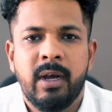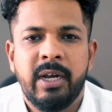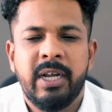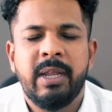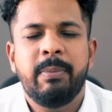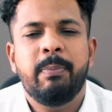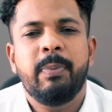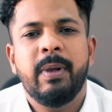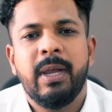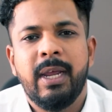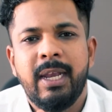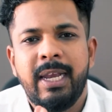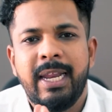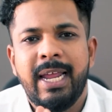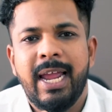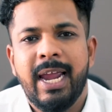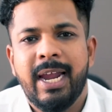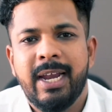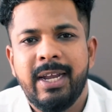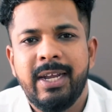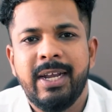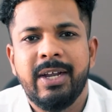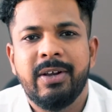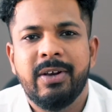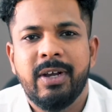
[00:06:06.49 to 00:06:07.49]
Typically,
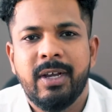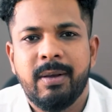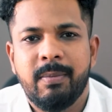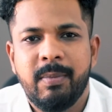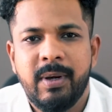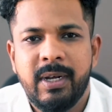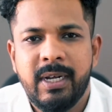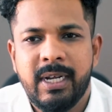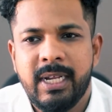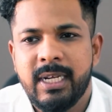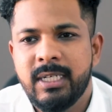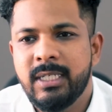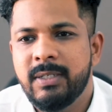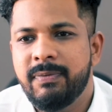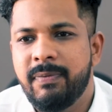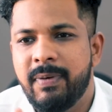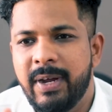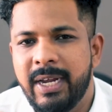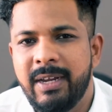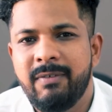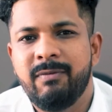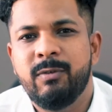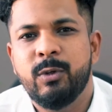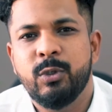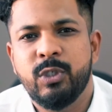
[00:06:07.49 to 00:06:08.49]
acne treatment takes
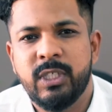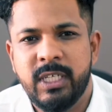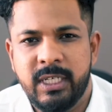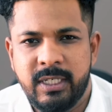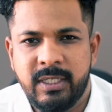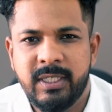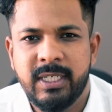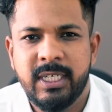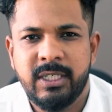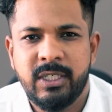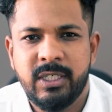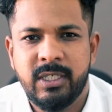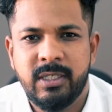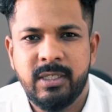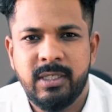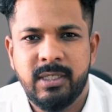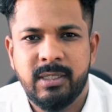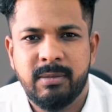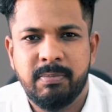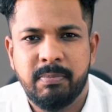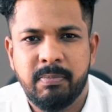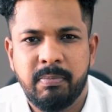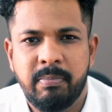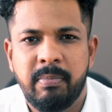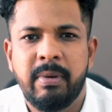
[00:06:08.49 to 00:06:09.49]
5 to 6
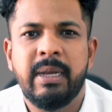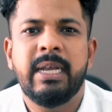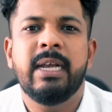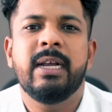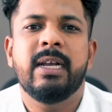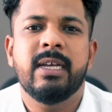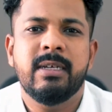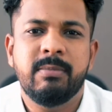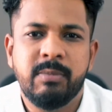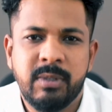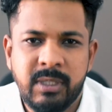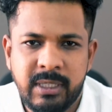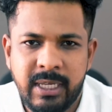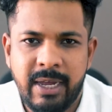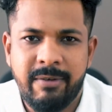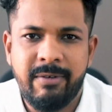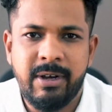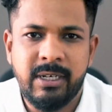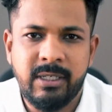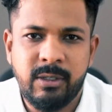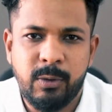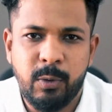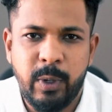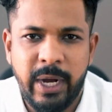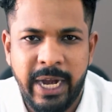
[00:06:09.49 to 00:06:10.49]
sessions, many times
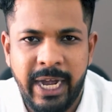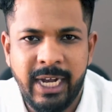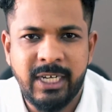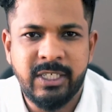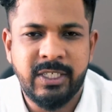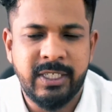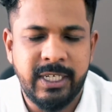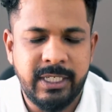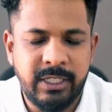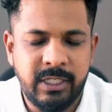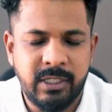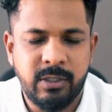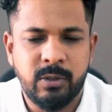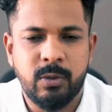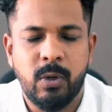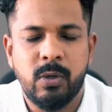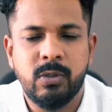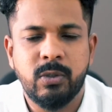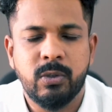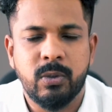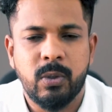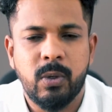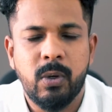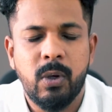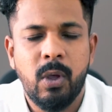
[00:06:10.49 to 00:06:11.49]
7 to 8 sessions
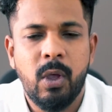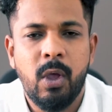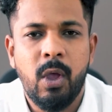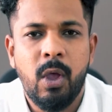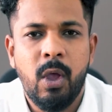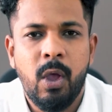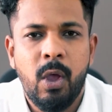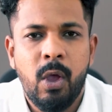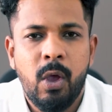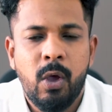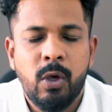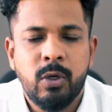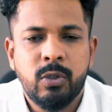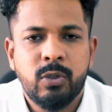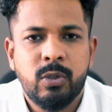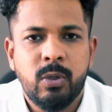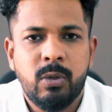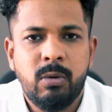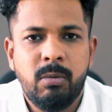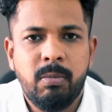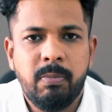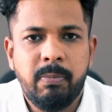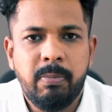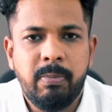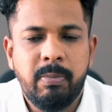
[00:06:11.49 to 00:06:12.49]
also.
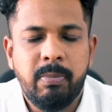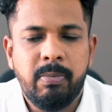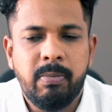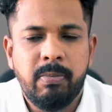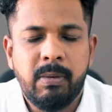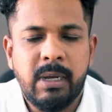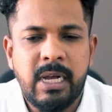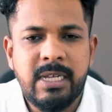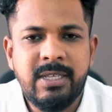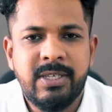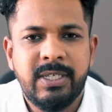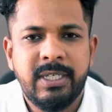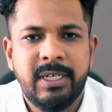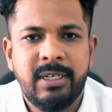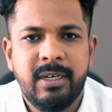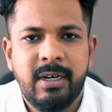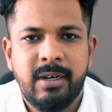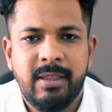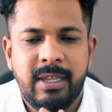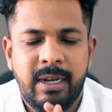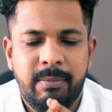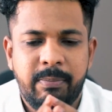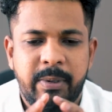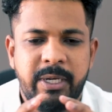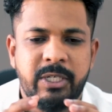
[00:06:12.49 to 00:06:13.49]
So
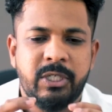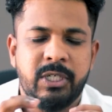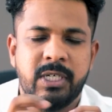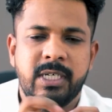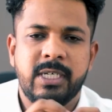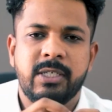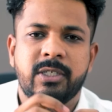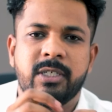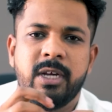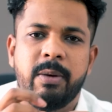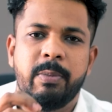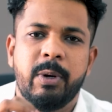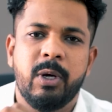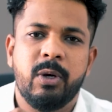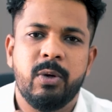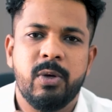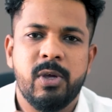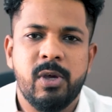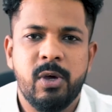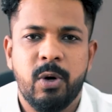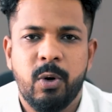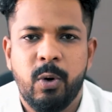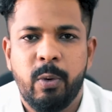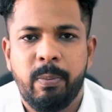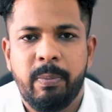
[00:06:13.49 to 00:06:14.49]
consider that patient is coming to
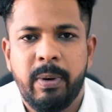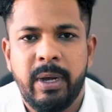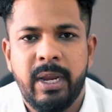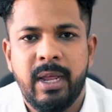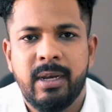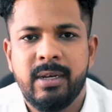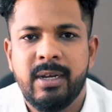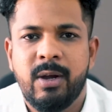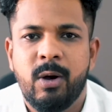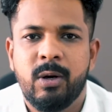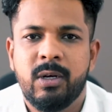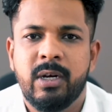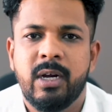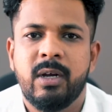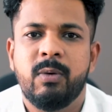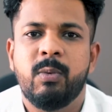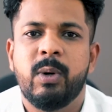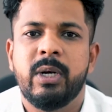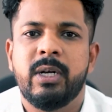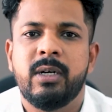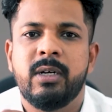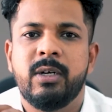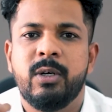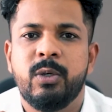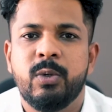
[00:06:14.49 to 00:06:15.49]
your OPD and got
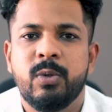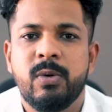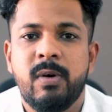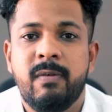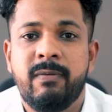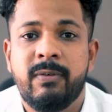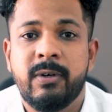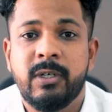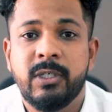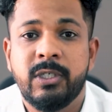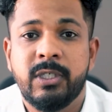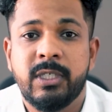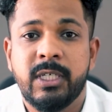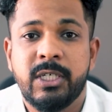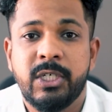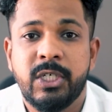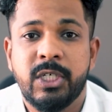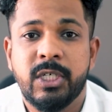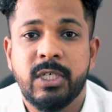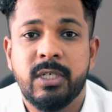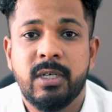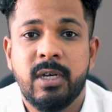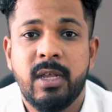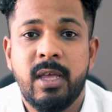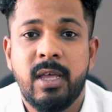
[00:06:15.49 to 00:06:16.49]
converted into a first session.